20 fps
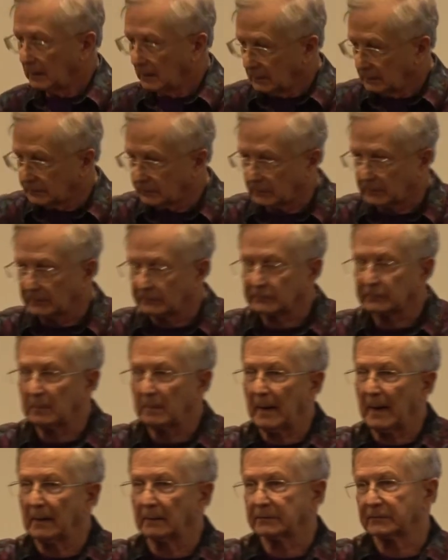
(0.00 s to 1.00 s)
It took us
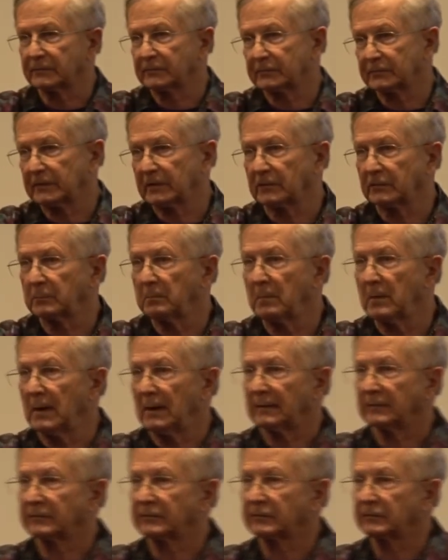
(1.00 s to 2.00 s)
about 6
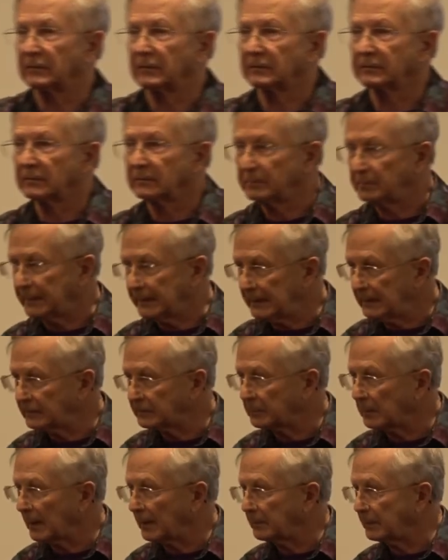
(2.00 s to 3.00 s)
months. This is piece
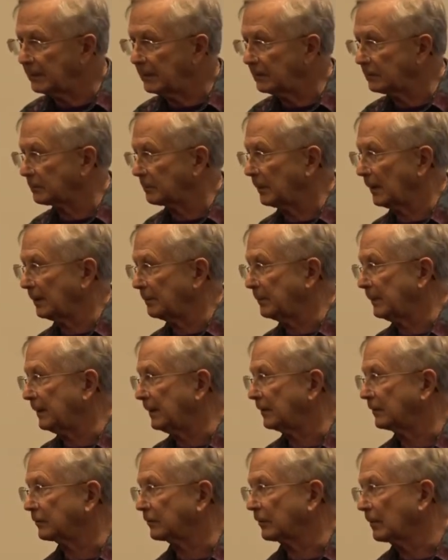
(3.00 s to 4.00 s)
by piece by
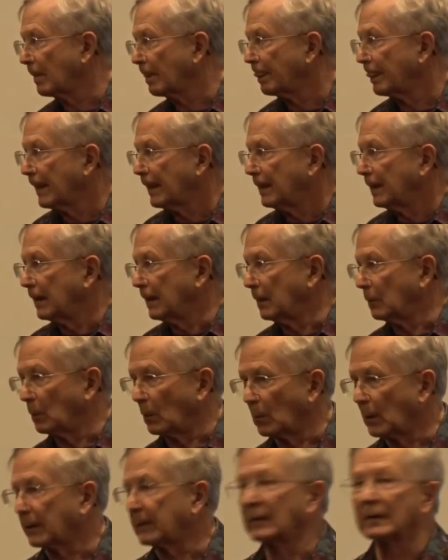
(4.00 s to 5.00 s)
piece. And we're
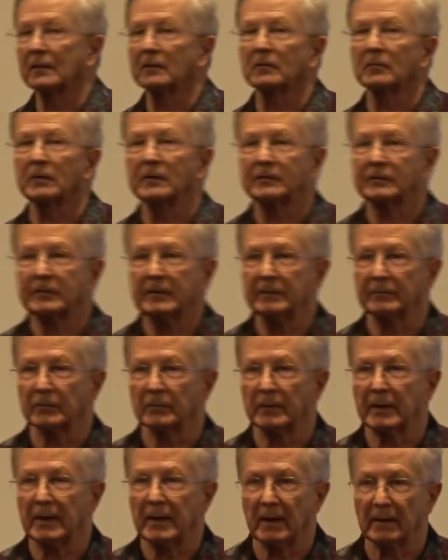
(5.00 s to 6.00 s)
working on a
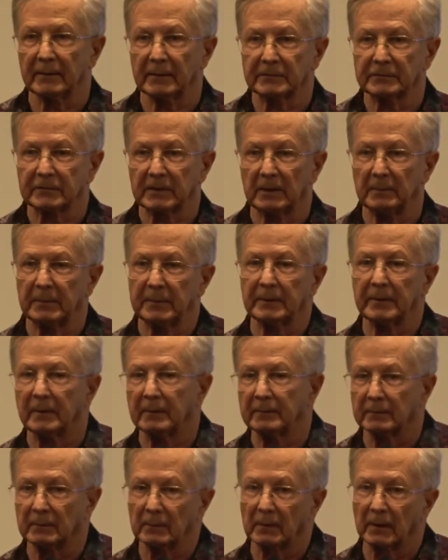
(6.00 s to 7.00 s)
receiver now that's coming
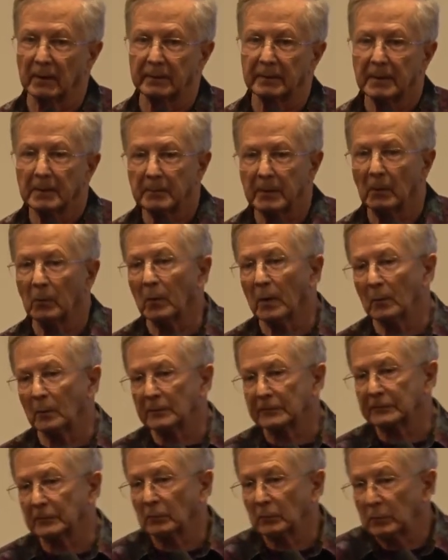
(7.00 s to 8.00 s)
down the line. But what
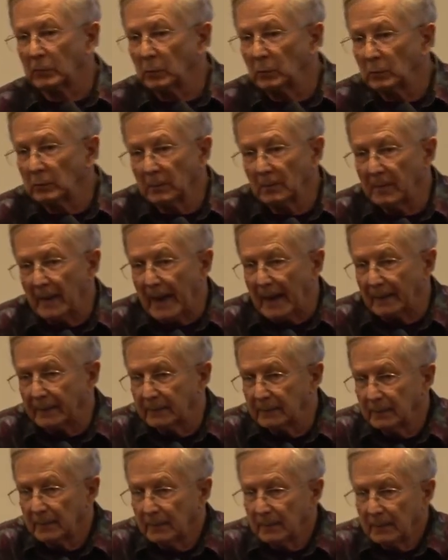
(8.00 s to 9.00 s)
was so cool about
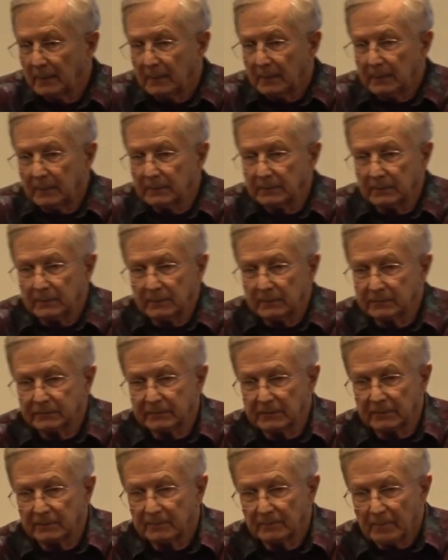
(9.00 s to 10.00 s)
it is
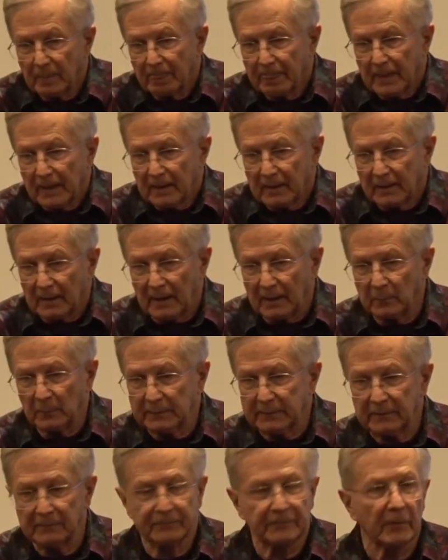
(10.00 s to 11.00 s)
that I would
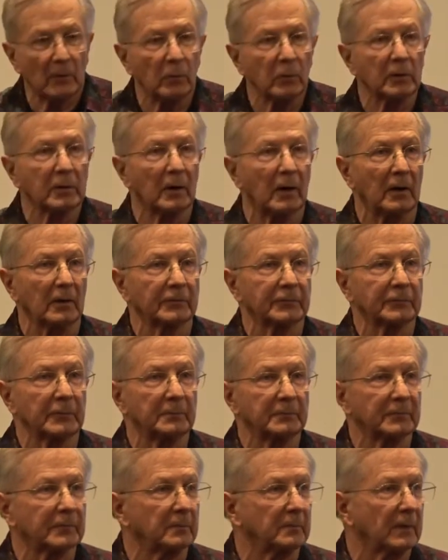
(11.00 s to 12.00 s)
get phone calls
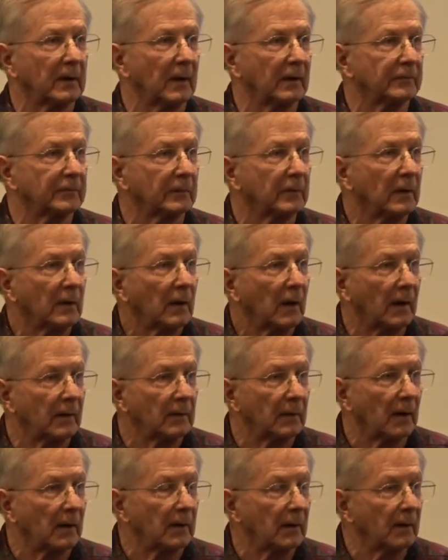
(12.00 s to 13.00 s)
from some guys.
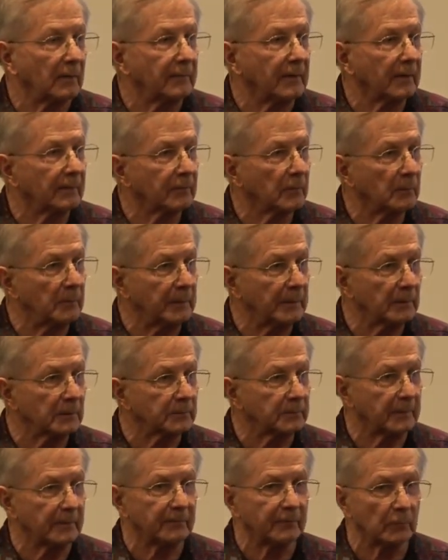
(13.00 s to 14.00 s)
I've never
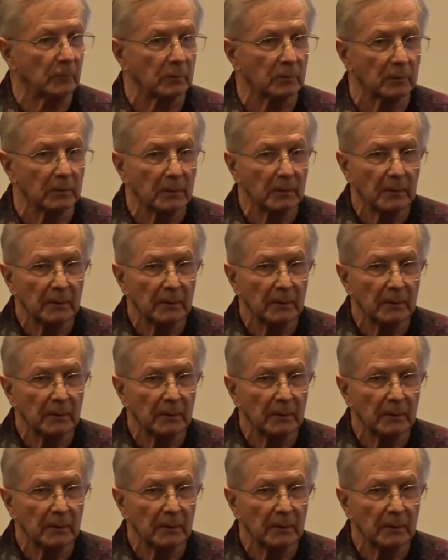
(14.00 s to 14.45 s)
built before.